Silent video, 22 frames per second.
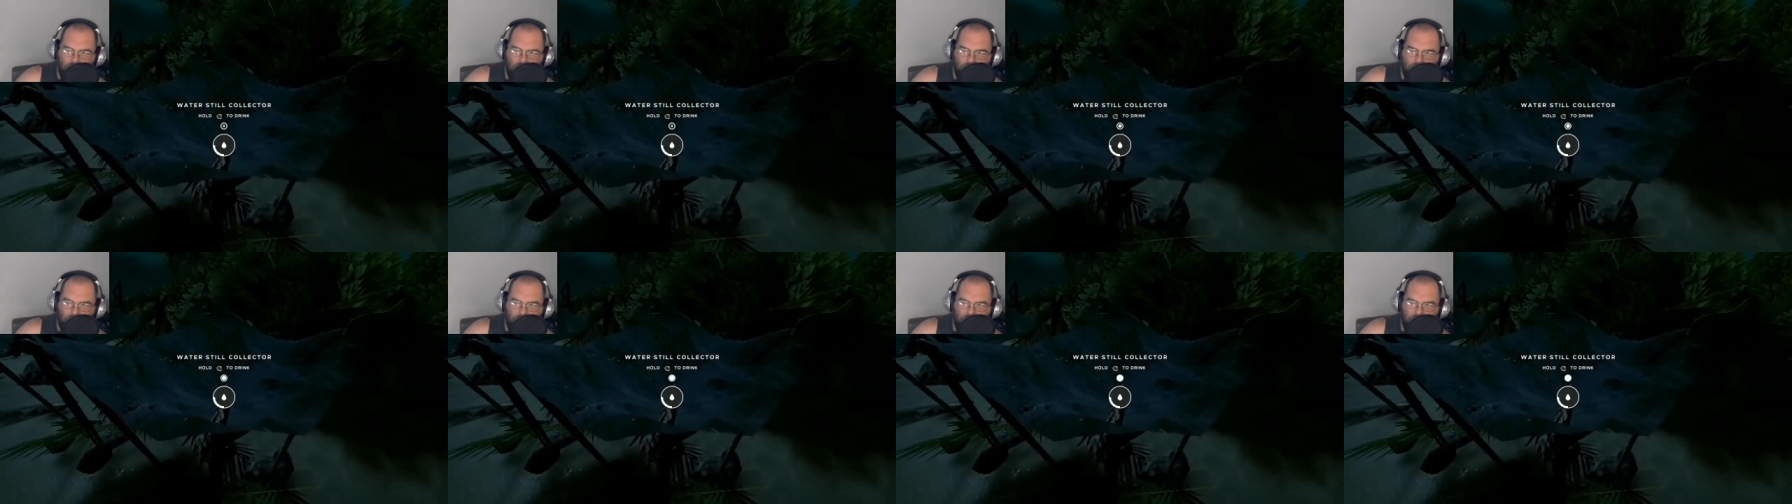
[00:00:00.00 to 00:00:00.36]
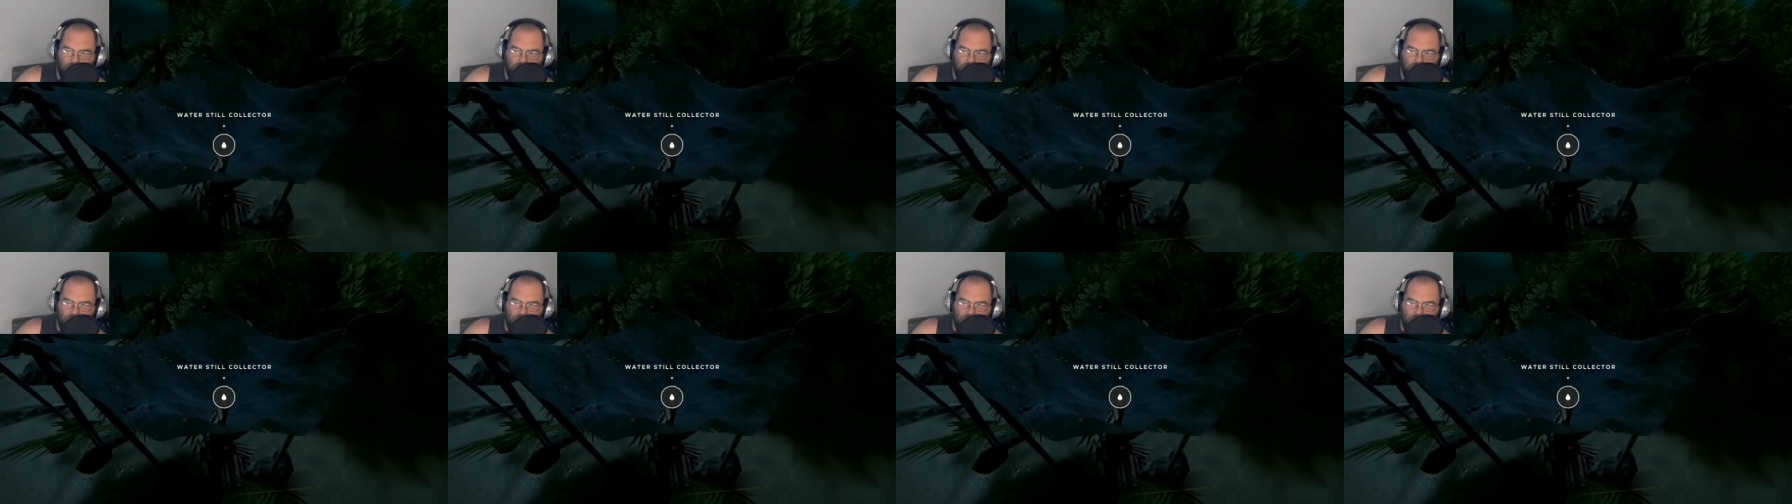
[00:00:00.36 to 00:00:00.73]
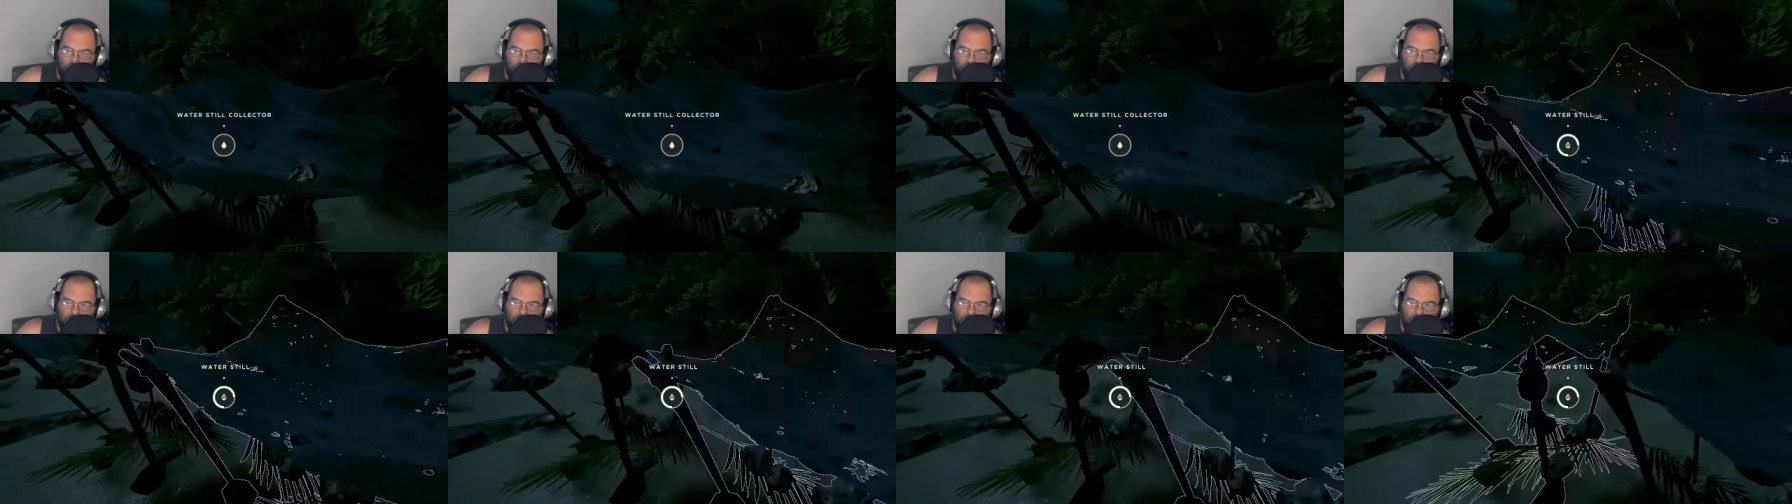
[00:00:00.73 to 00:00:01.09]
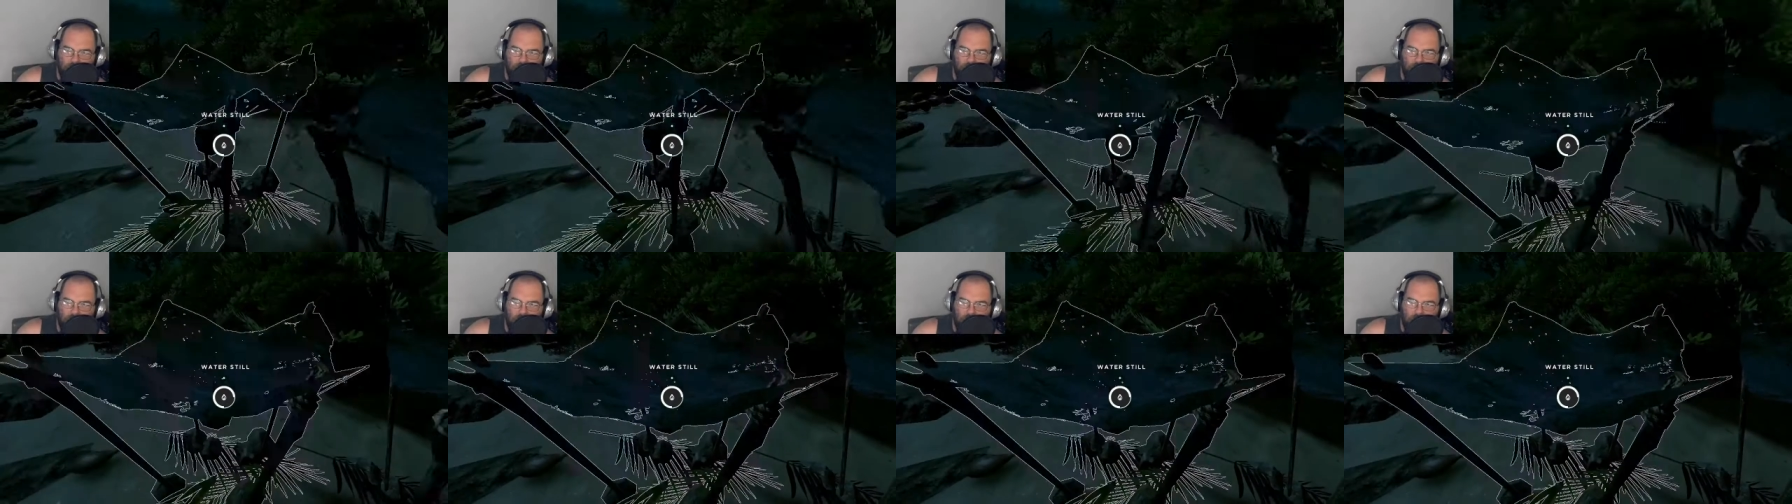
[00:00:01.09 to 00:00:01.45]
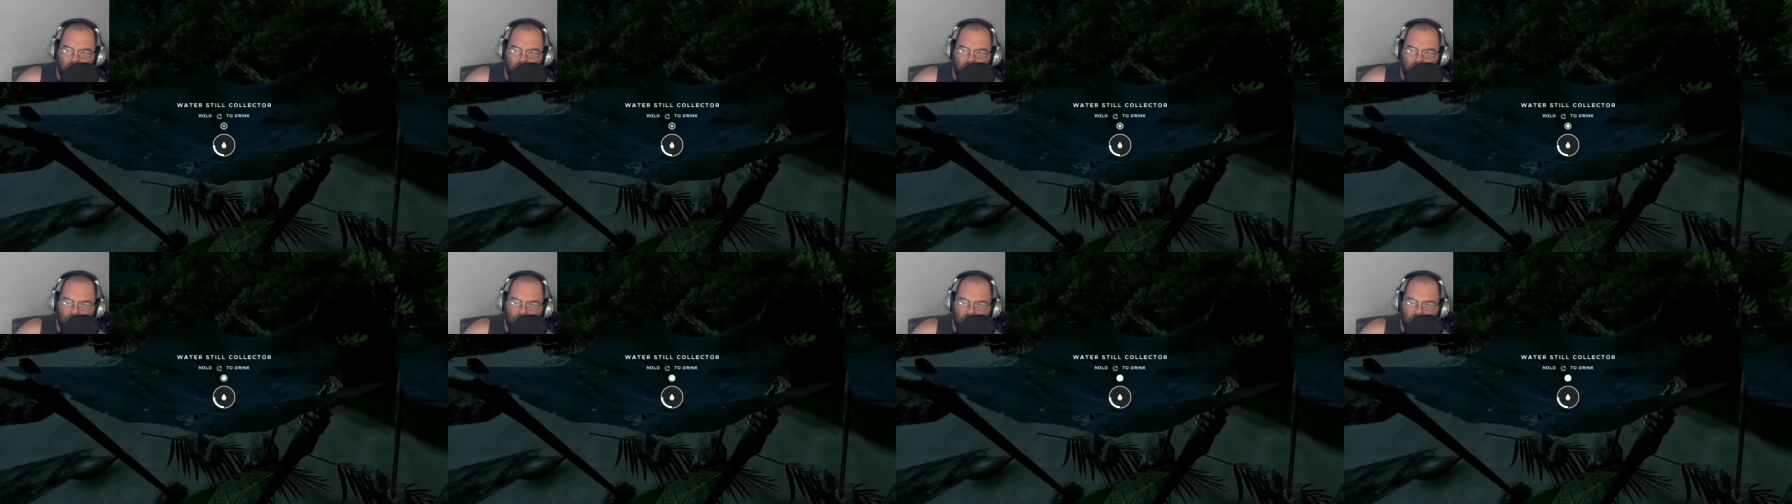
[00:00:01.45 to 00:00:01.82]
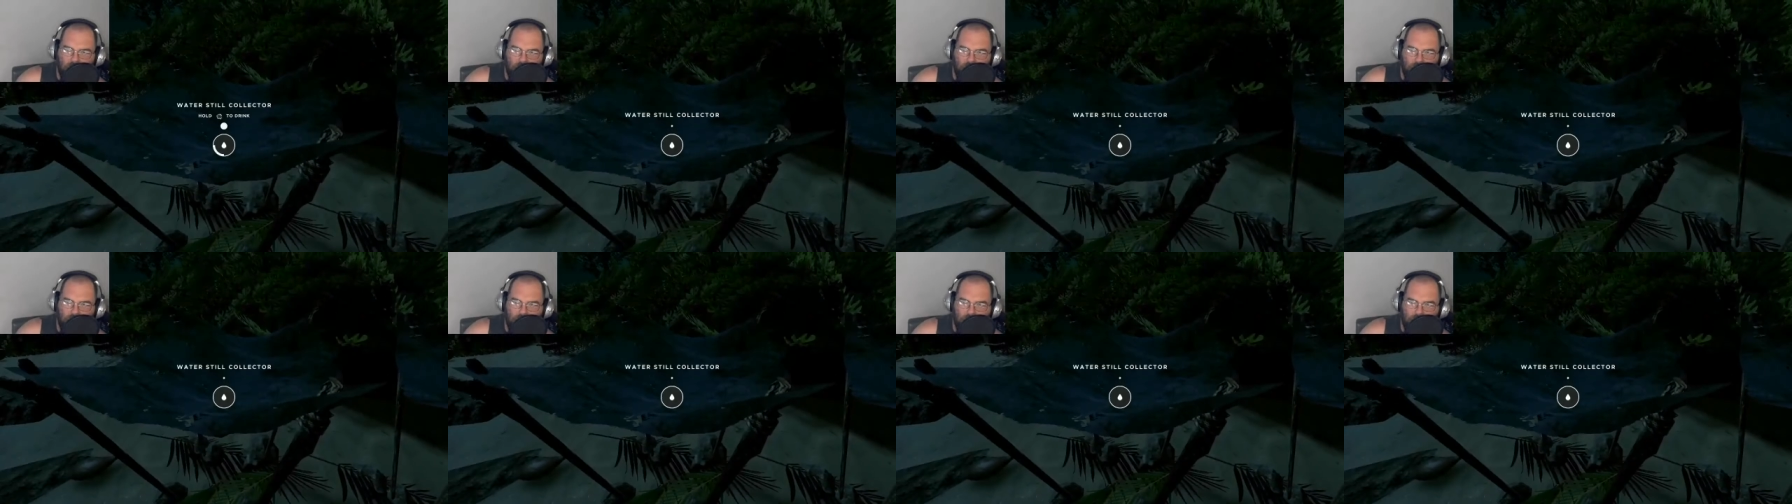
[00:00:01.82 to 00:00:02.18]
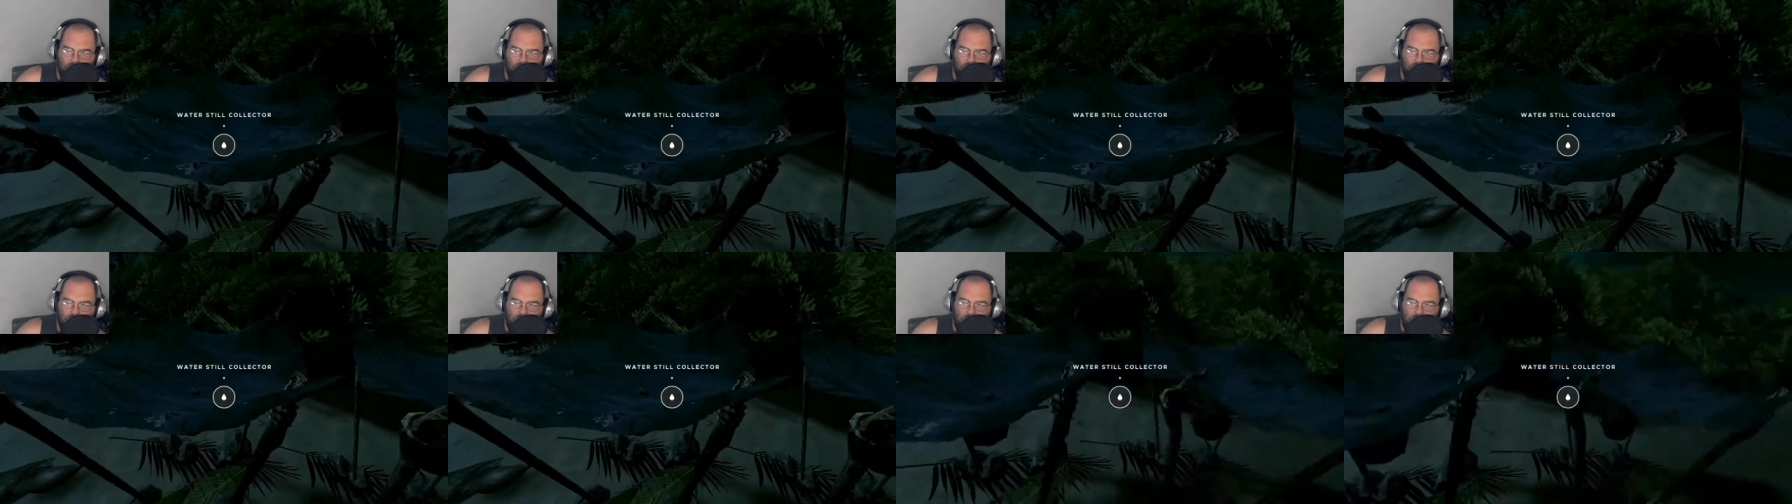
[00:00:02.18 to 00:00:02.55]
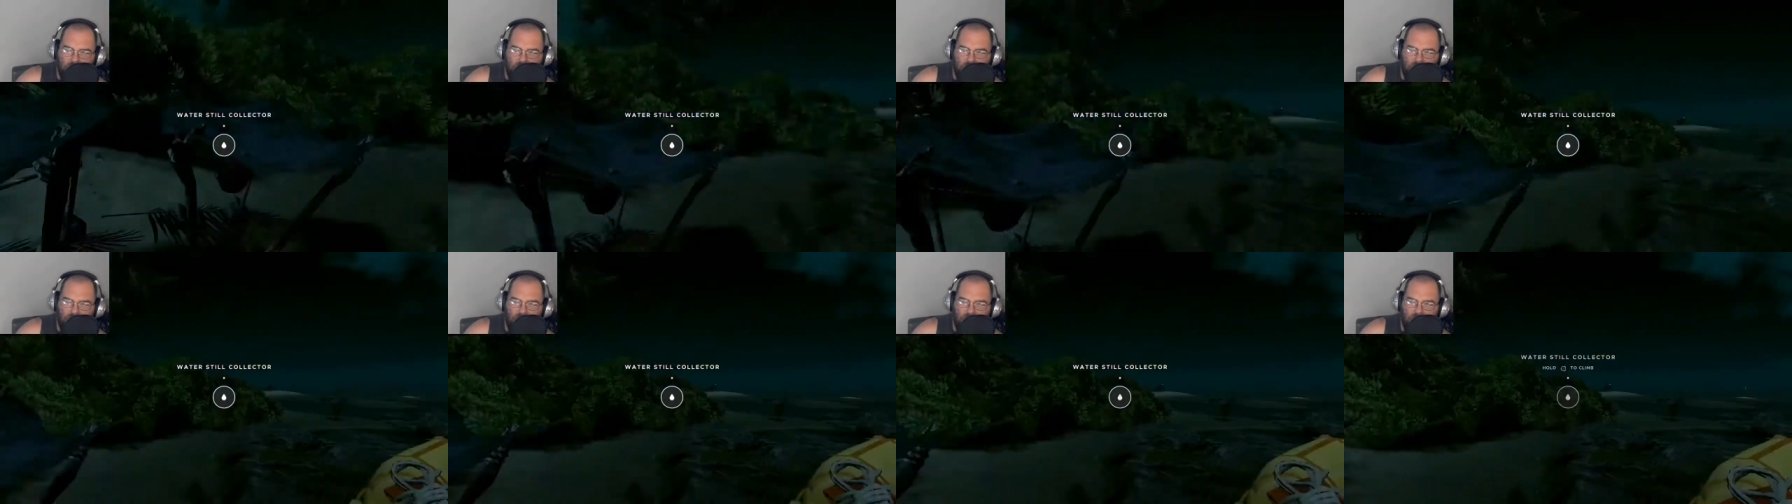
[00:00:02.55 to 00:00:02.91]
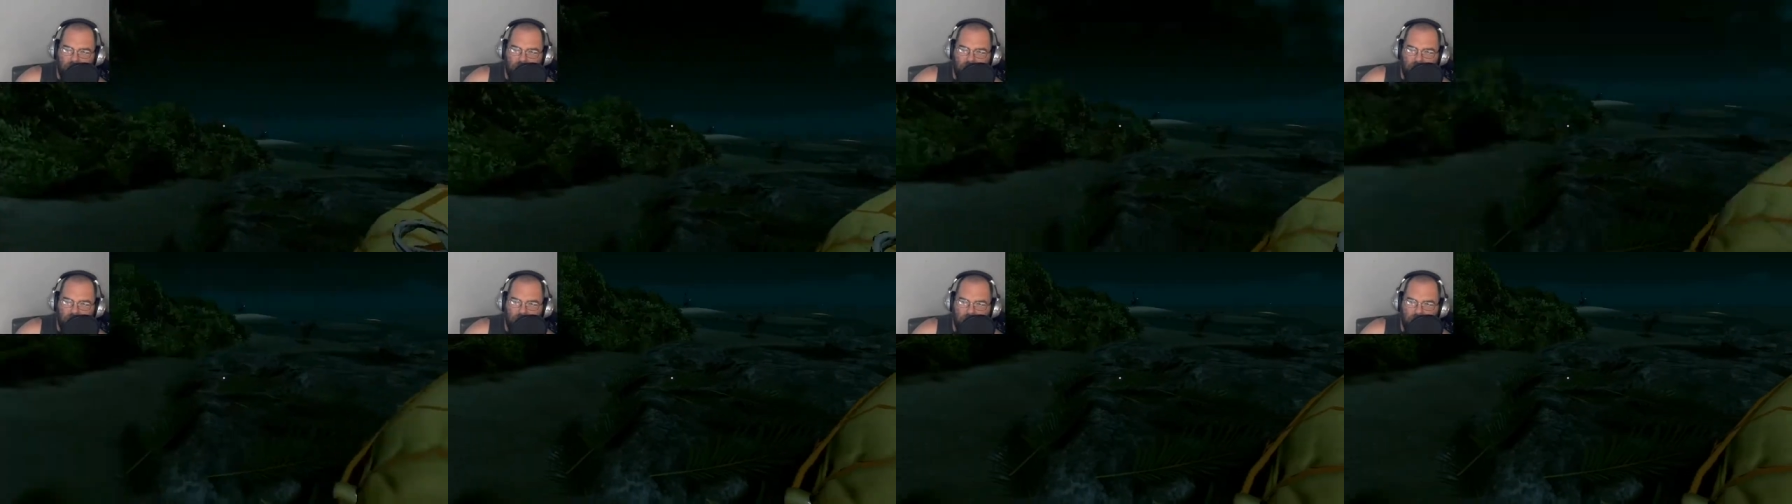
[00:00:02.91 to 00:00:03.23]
things. Because I, I gotta,